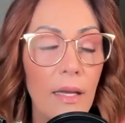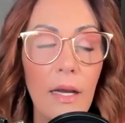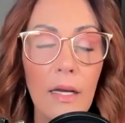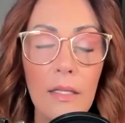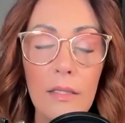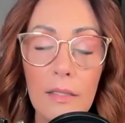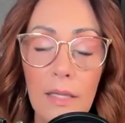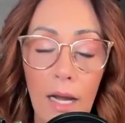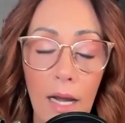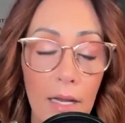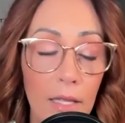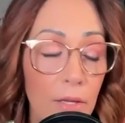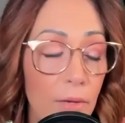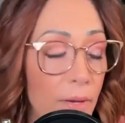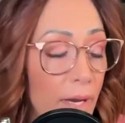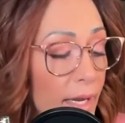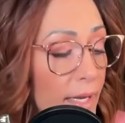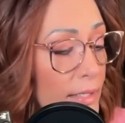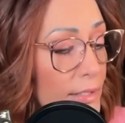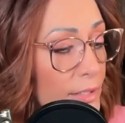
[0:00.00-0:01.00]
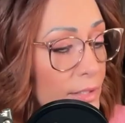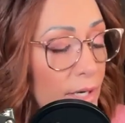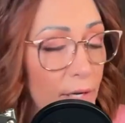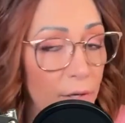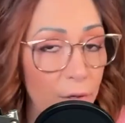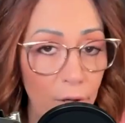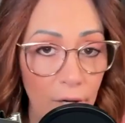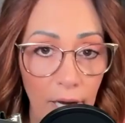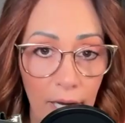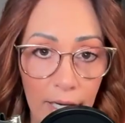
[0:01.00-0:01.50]
A lot of you guys are
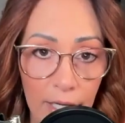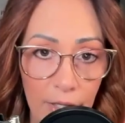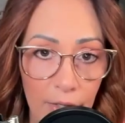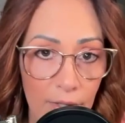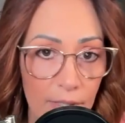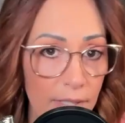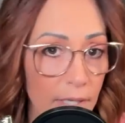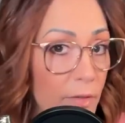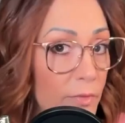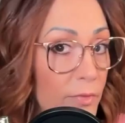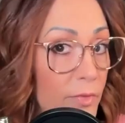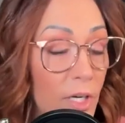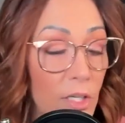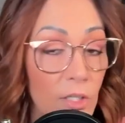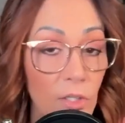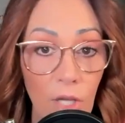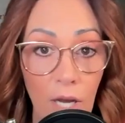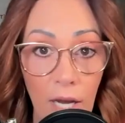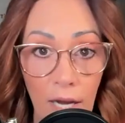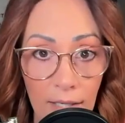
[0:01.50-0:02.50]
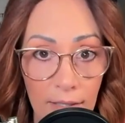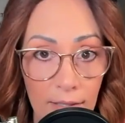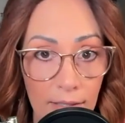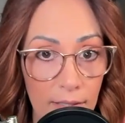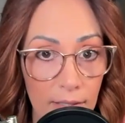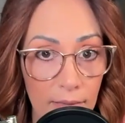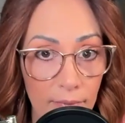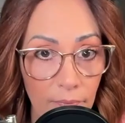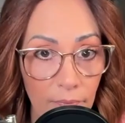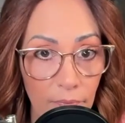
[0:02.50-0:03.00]
undercutting yourself a lot.